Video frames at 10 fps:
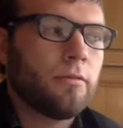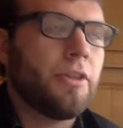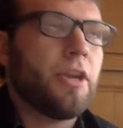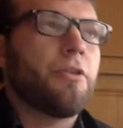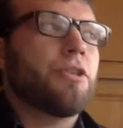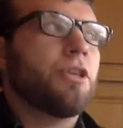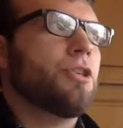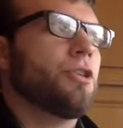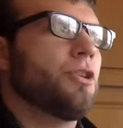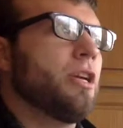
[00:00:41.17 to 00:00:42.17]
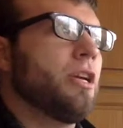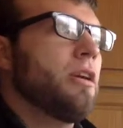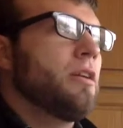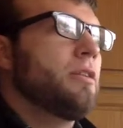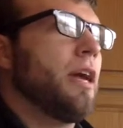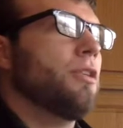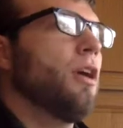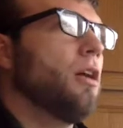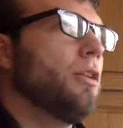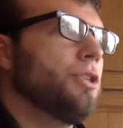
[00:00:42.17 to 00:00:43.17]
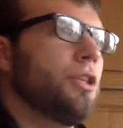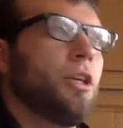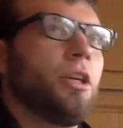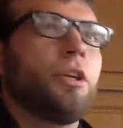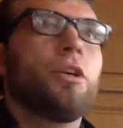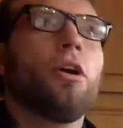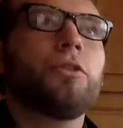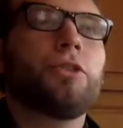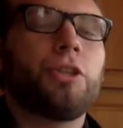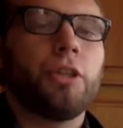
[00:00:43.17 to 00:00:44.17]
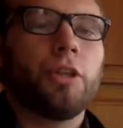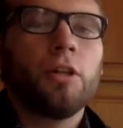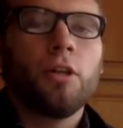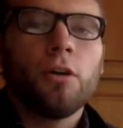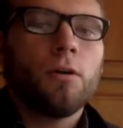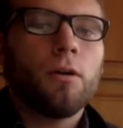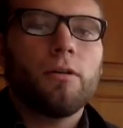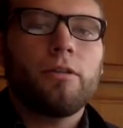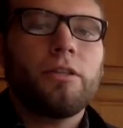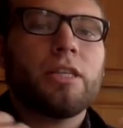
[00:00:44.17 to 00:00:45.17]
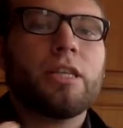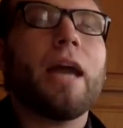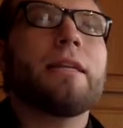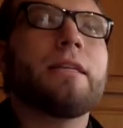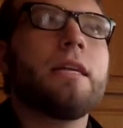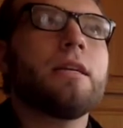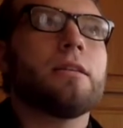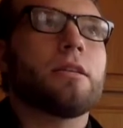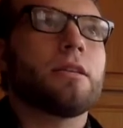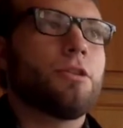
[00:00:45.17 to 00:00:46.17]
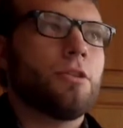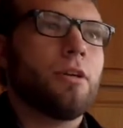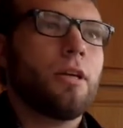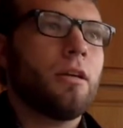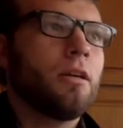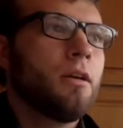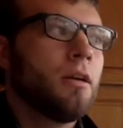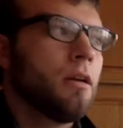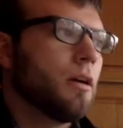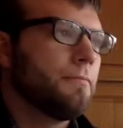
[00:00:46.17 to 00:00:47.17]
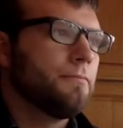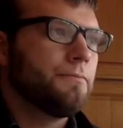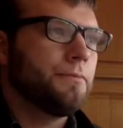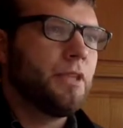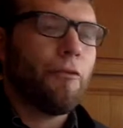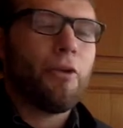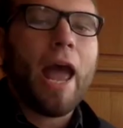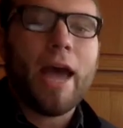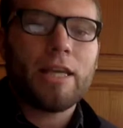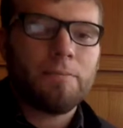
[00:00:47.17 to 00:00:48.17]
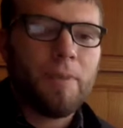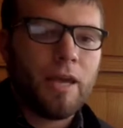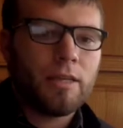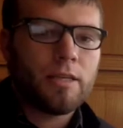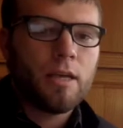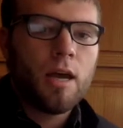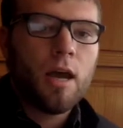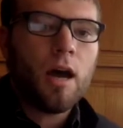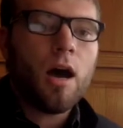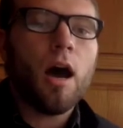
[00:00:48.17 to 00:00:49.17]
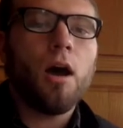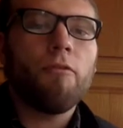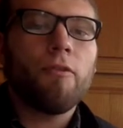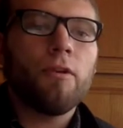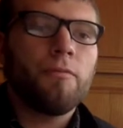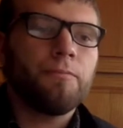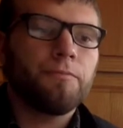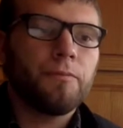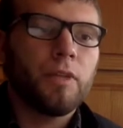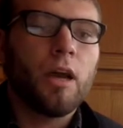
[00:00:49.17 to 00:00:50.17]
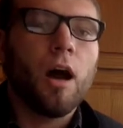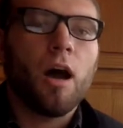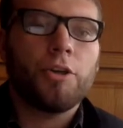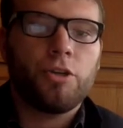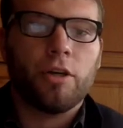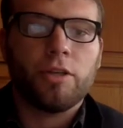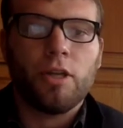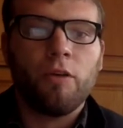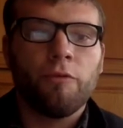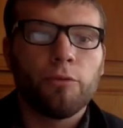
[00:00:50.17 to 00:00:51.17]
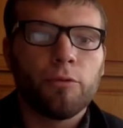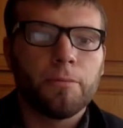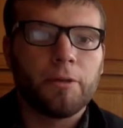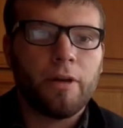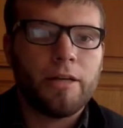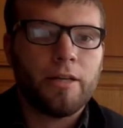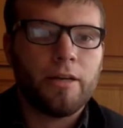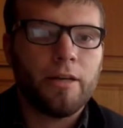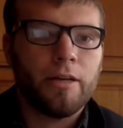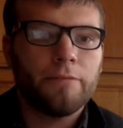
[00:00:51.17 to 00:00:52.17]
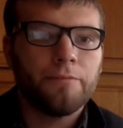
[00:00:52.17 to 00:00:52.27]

theories concerning technology, culture, or just ideas concerning different aspects of the constructs of the rubric criteria.